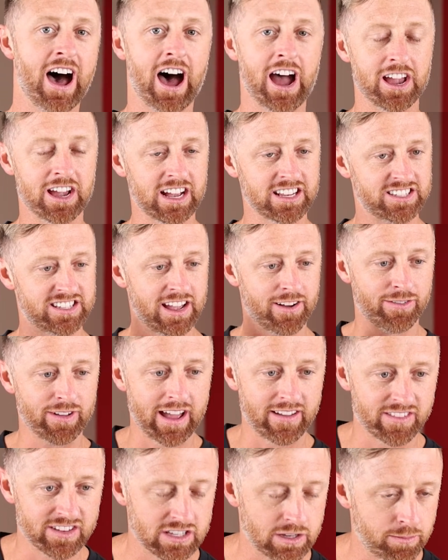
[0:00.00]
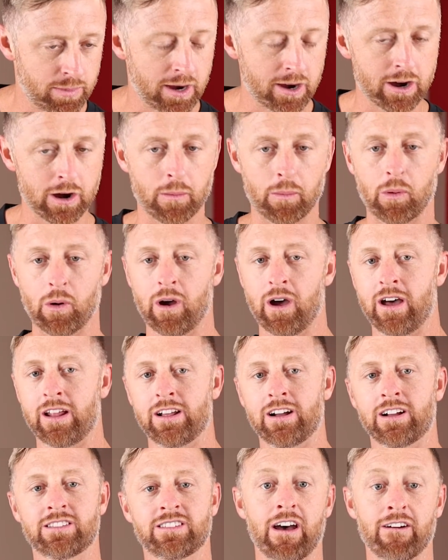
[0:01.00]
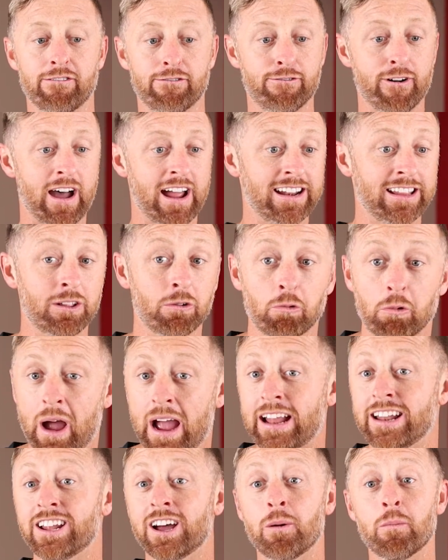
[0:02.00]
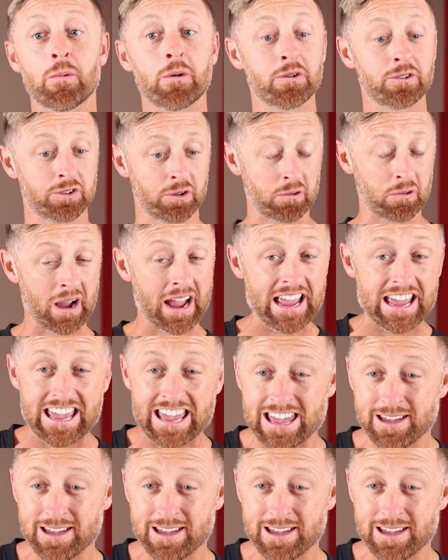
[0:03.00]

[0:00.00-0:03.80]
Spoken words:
You guys definitely have the superior product of finding the right numbers, the right